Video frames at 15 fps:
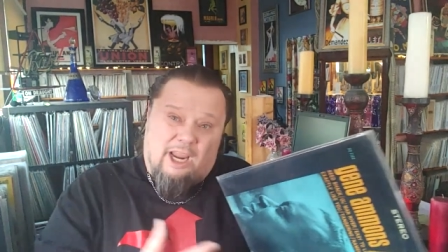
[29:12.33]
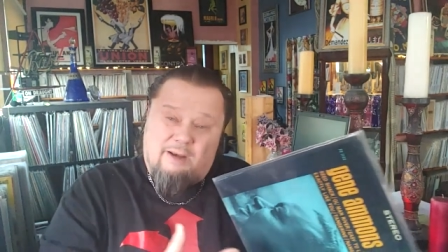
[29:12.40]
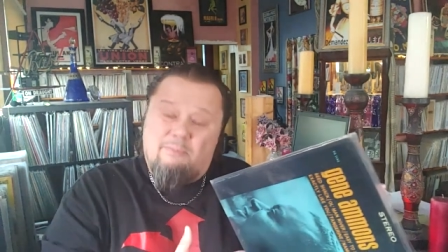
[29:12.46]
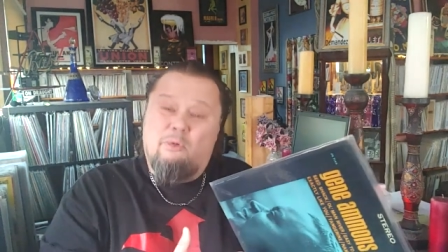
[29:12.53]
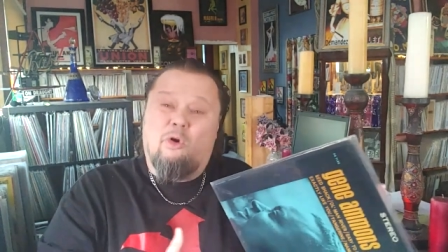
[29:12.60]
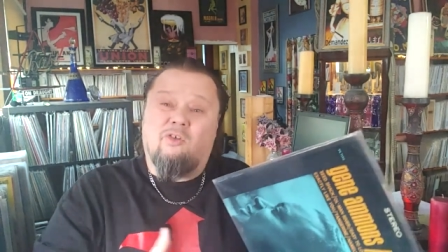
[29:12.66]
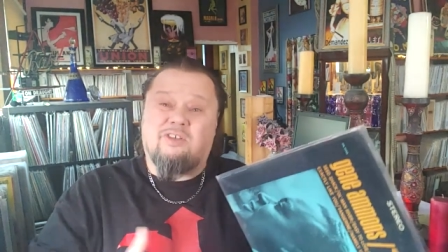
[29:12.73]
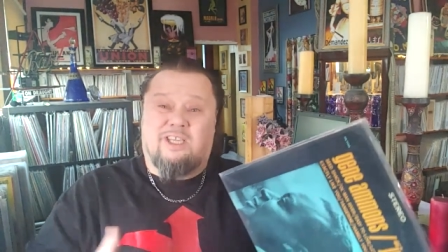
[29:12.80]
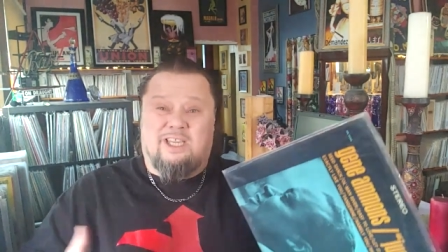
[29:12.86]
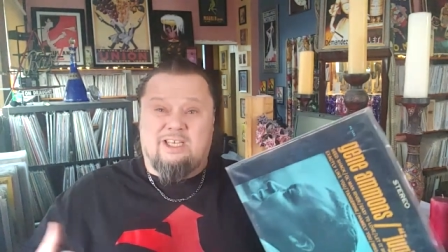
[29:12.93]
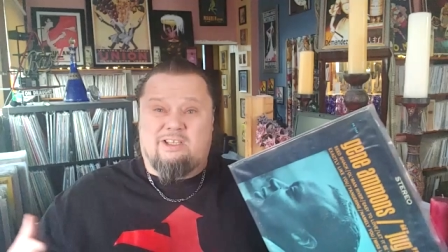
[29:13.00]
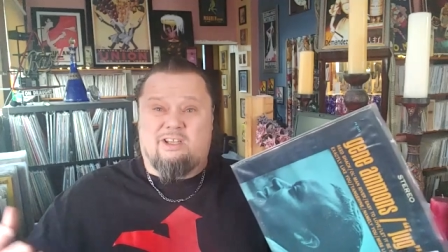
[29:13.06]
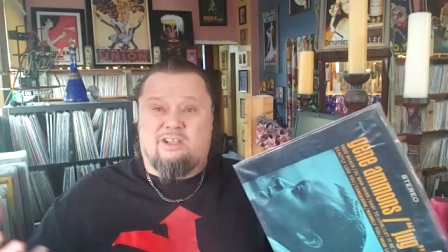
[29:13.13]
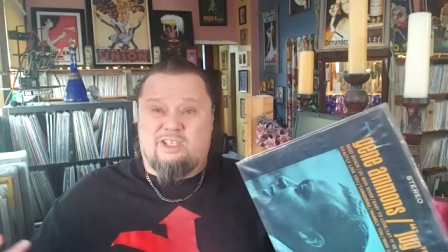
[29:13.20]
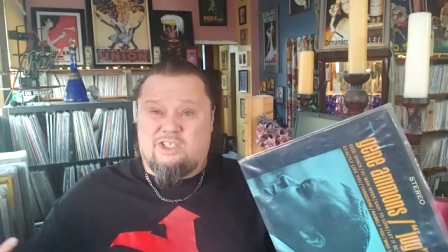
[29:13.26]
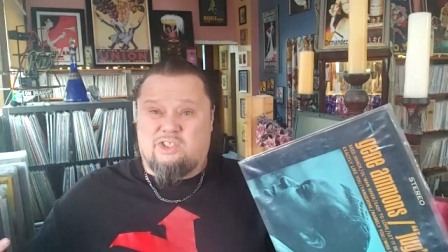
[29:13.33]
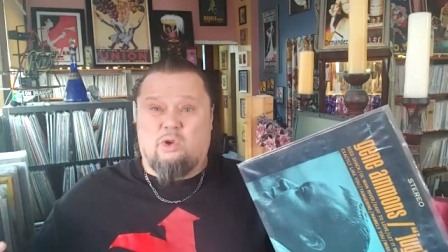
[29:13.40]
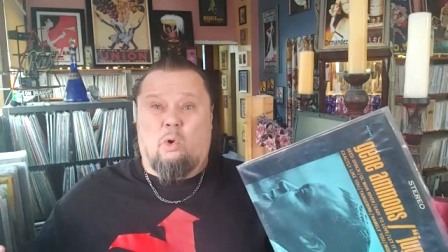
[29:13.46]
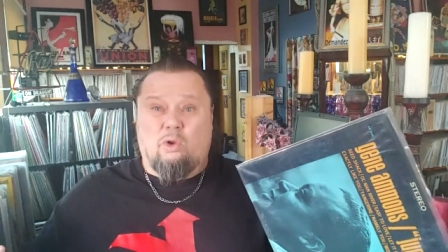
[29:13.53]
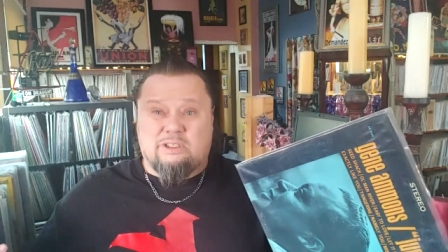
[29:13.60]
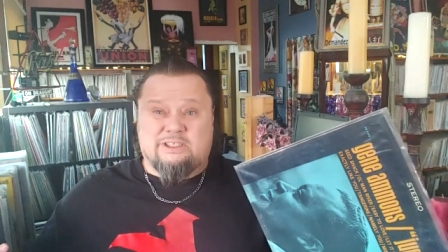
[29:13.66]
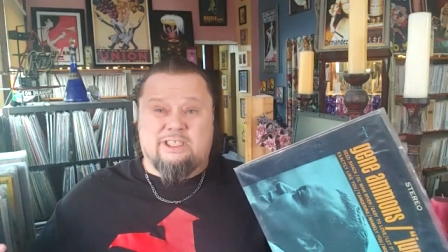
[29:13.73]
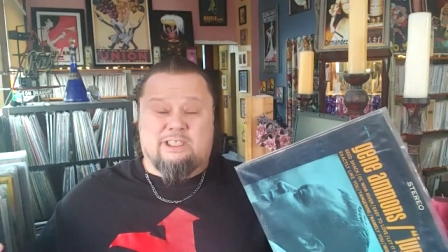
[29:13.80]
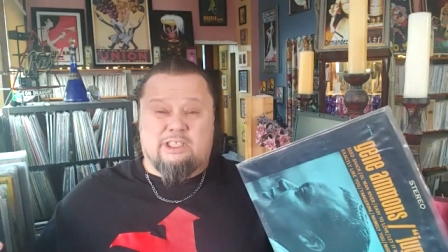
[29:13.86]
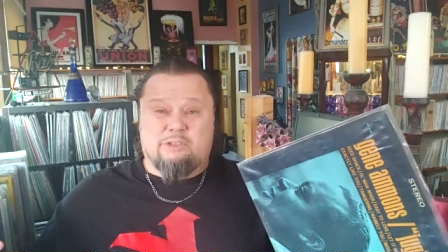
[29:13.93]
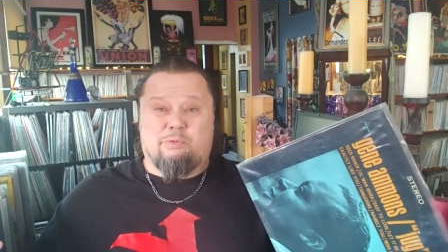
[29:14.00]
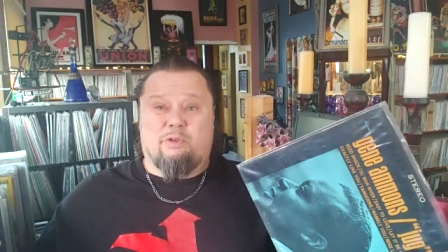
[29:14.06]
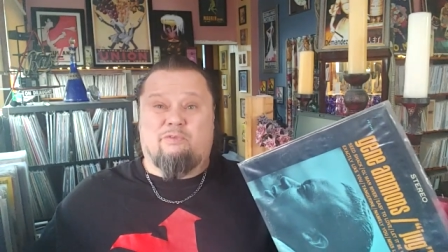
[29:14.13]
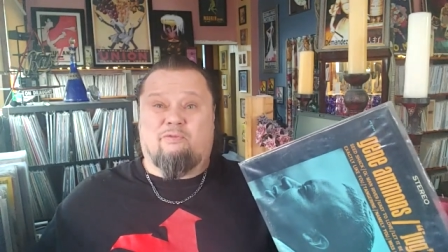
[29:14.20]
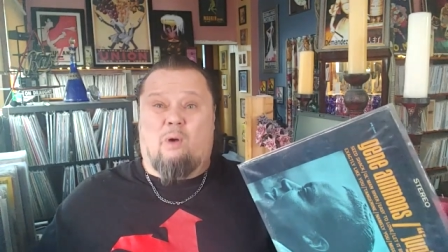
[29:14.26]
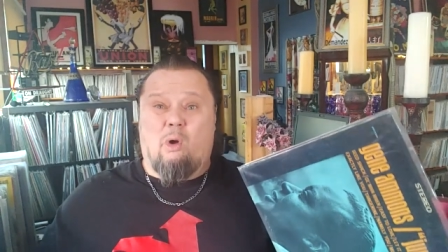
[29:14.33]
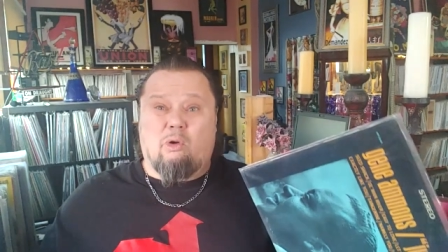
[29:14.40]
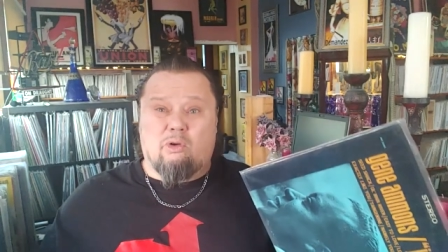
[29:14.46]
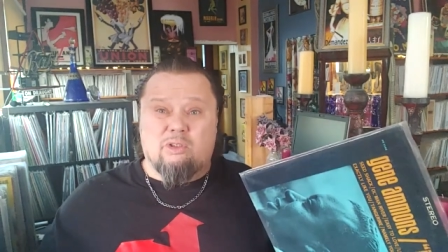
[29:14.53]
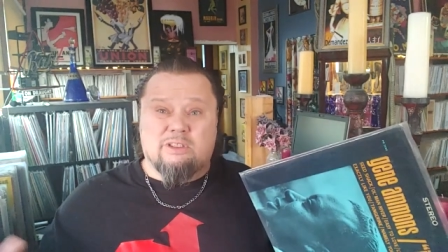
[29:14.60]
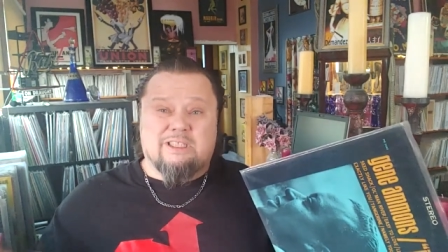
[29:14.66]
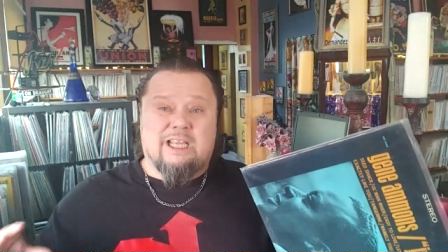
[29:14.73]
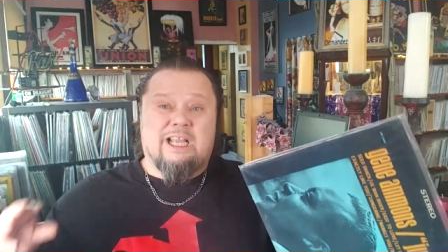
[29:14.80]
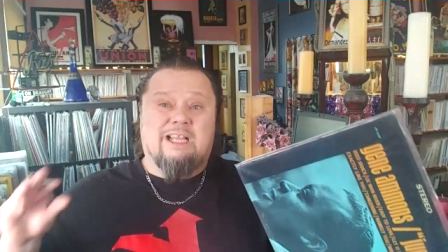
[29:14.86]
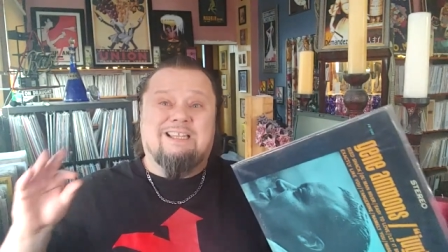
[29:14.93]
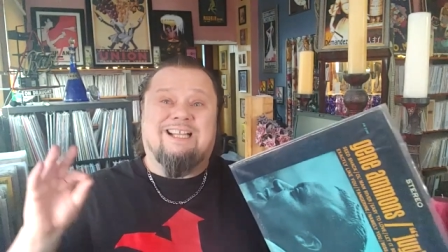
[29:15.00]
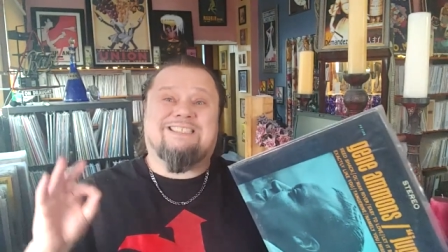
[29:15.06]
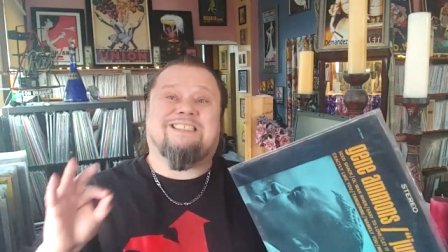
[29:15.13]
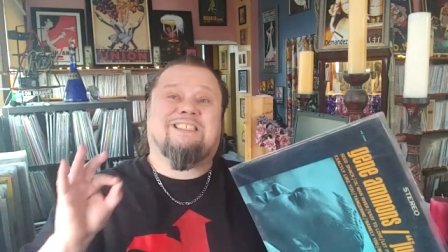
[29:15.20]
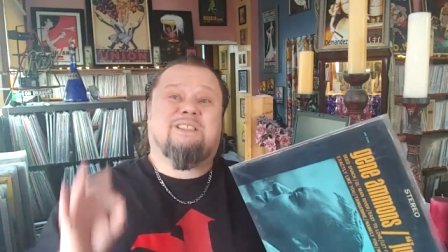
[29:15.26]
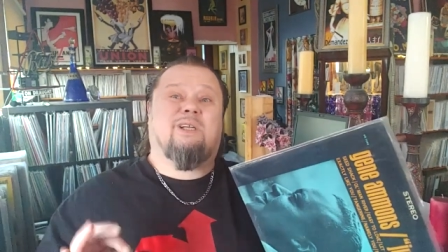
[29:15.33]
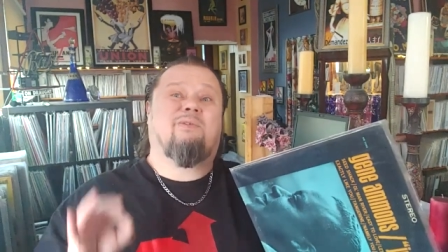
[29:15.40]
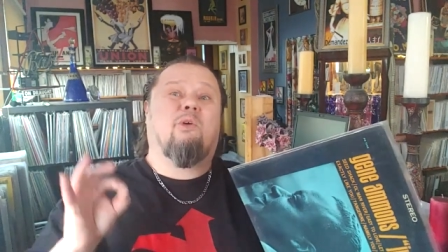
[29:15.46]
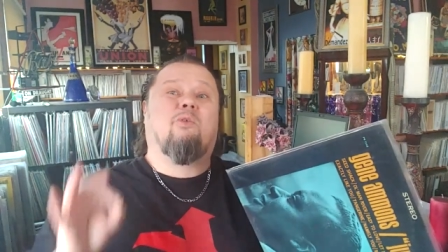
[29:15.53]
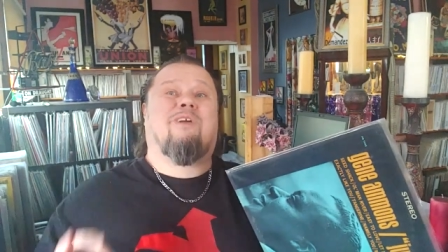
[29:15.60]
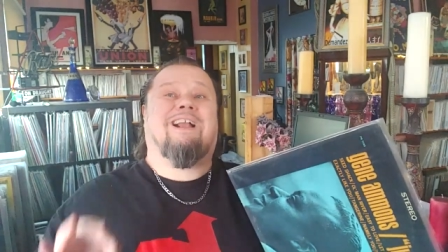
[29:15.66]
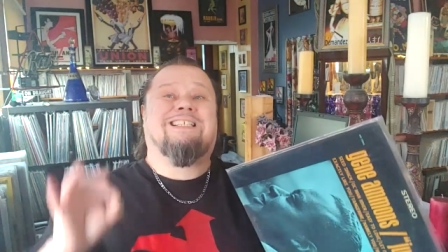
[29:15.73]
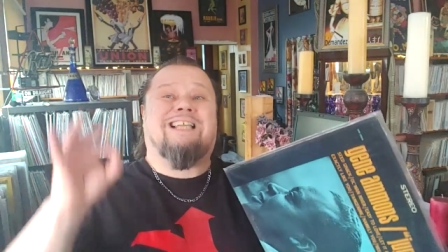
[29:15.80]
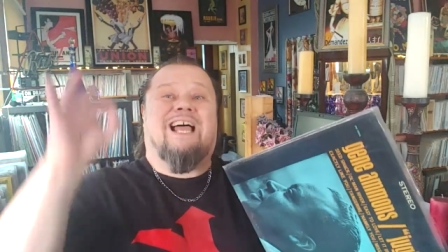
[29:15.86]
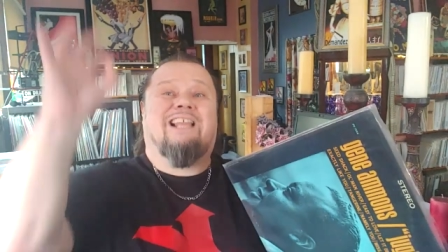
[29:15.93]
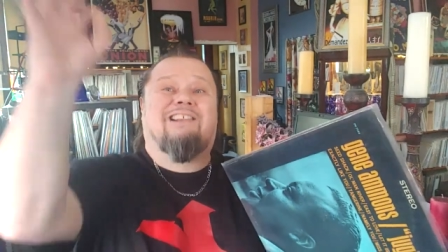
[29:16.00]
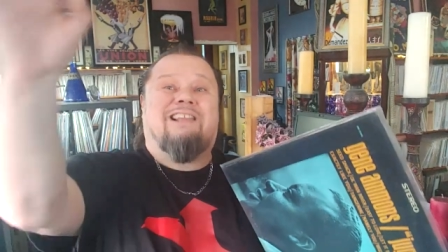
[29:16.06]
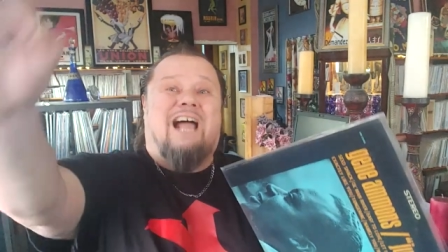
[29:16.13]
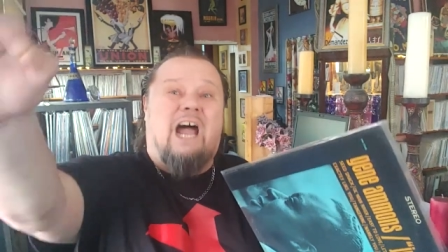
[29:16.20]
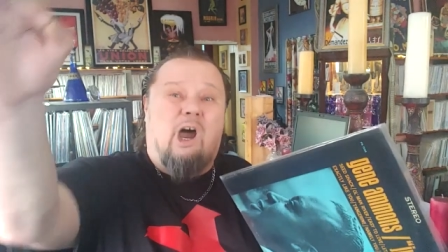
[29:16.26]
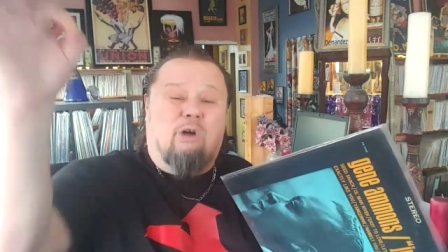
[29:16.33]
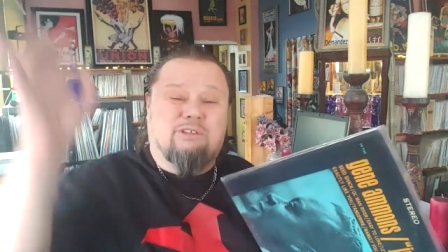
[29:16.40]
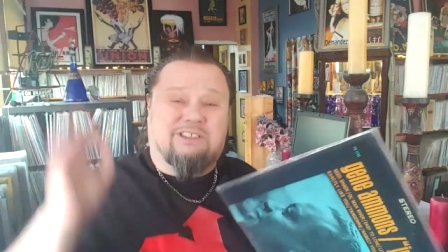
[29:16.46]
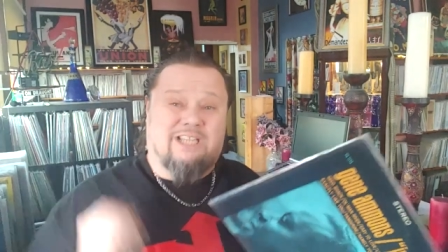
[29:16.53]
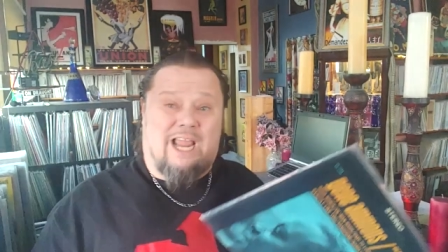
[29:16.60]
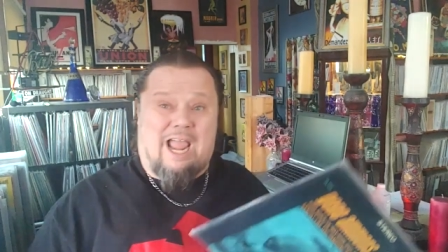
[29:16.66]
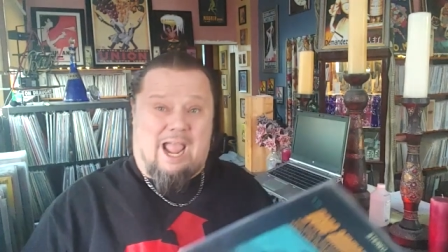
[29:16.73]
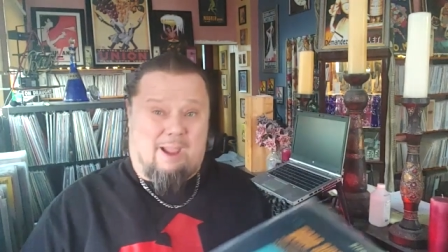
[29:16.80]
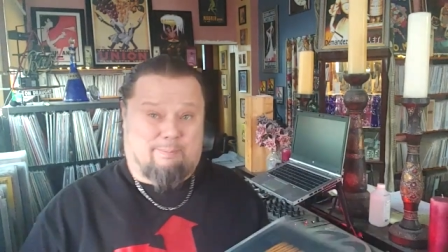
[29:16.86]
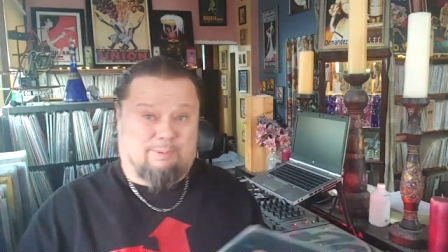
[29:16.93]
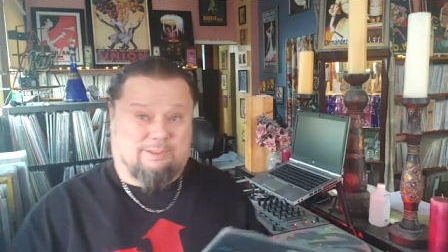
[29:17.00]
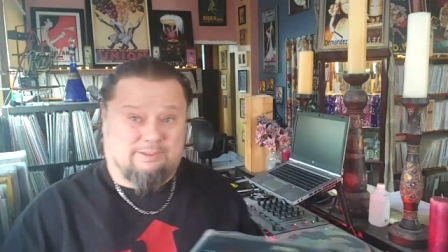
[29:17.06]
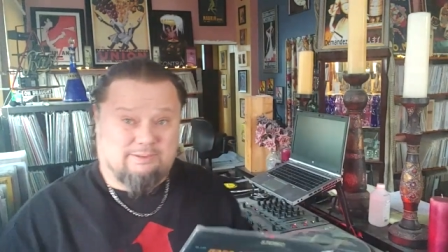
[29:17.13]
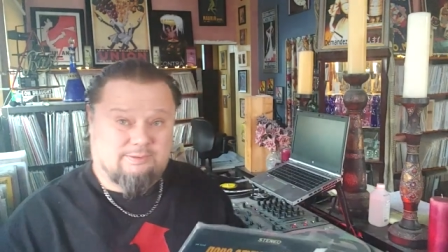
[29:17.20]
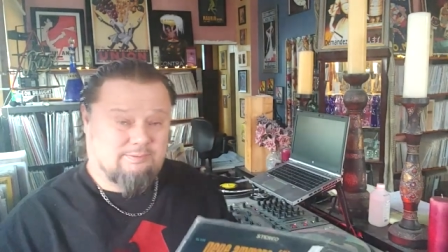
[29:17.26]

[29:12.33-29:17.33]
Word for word: it moves into the soul singers with vocals that civil rights allows to happen.